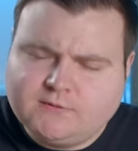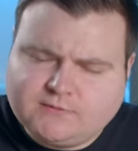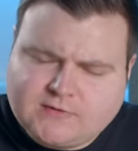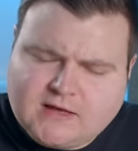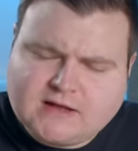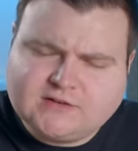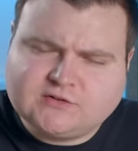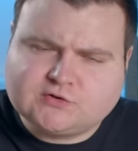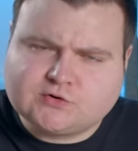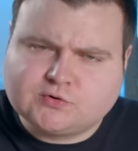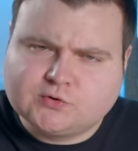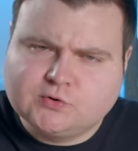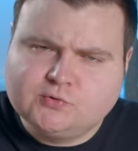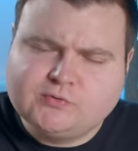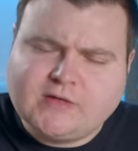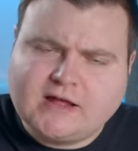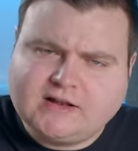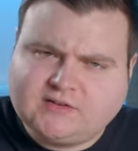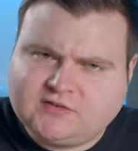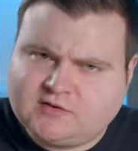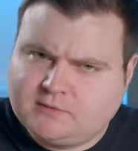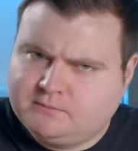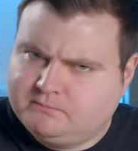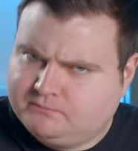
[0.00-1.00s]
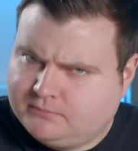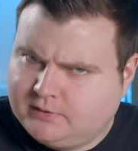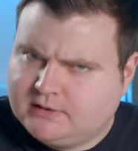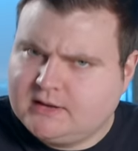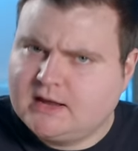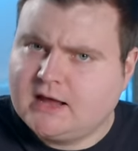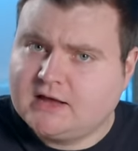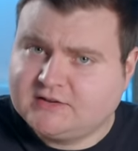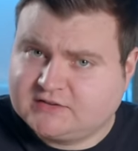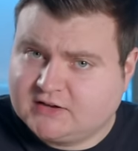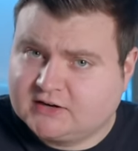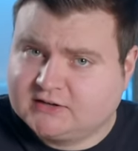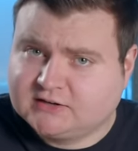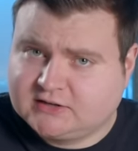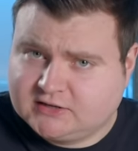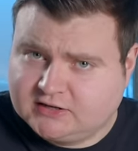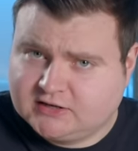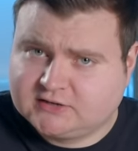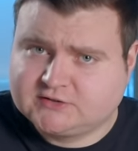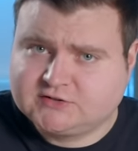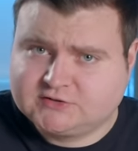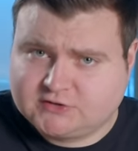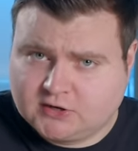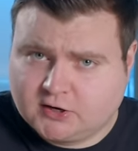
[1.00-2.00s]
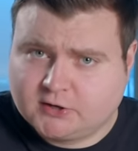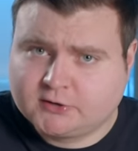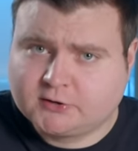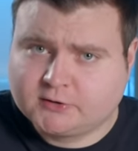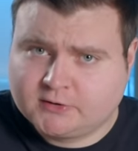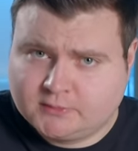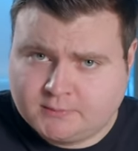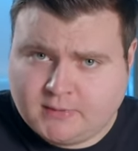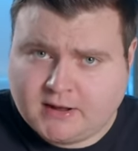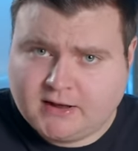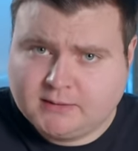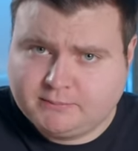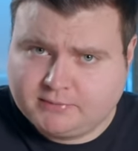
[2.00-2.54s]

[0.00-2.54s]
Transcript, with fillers: If that's true, that's some BS on Kickstarter, in my